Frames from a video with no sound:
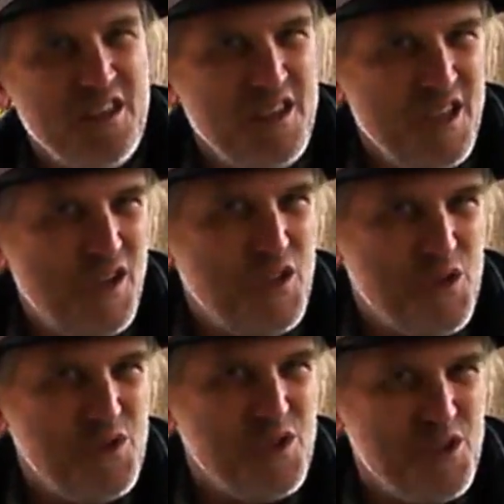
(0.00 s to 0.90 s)
You know,
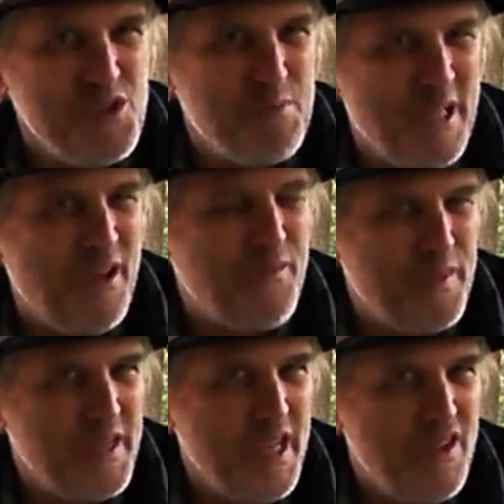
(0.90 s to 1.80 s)
you plant for
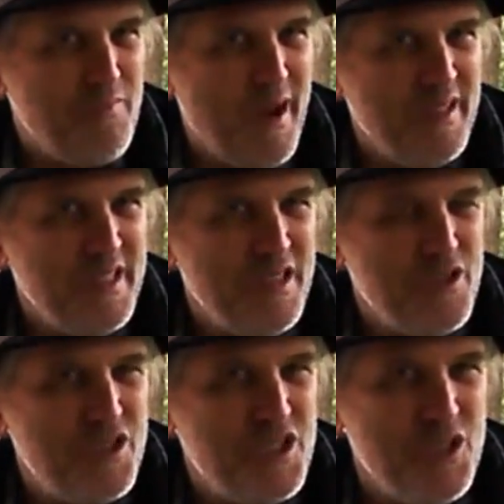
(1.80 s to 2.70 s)
the native
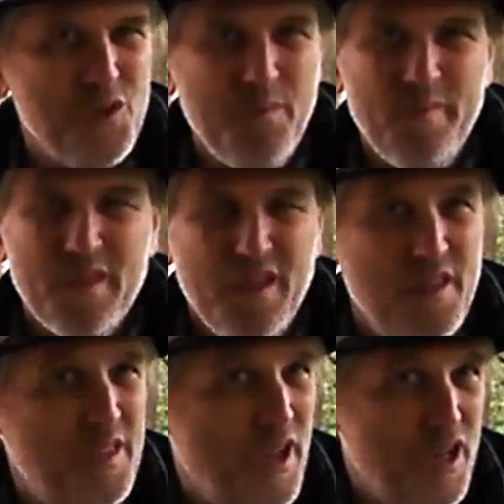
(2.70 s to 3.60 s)
pollinators too.
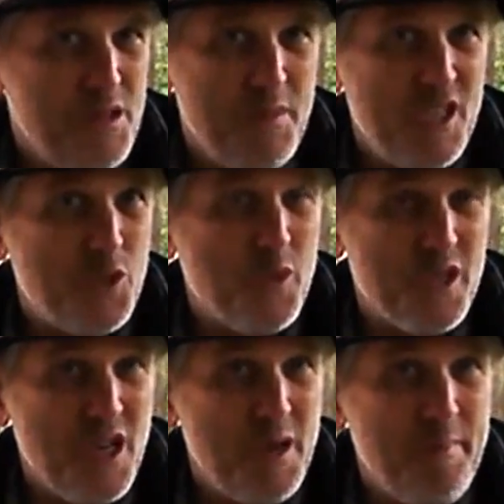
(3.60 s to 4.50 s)
The honeybees will
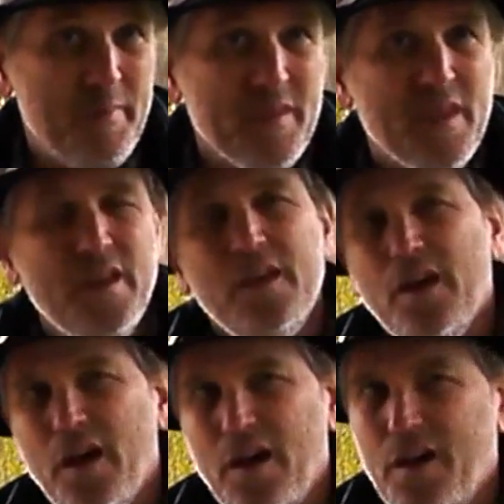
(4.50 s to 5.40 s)
come.
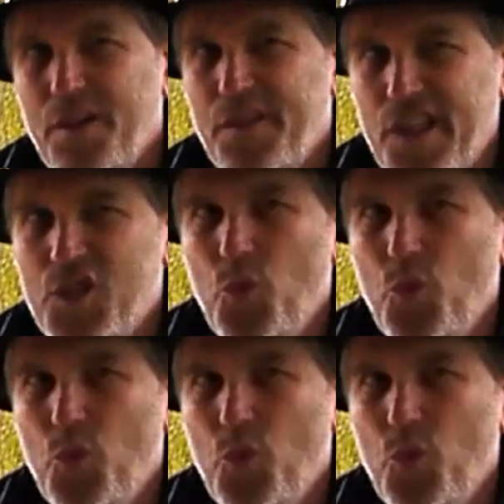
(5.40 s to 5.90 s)
That's